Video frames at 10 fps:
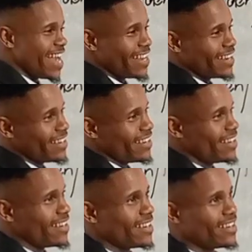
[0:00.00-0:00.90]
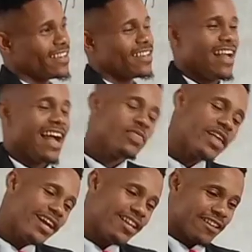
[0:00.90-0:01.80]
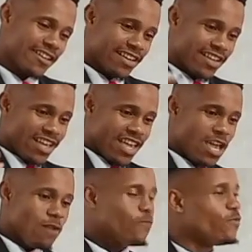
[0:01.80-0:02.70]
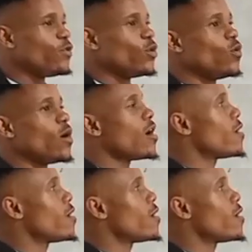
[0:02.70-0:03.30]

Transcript: and then if you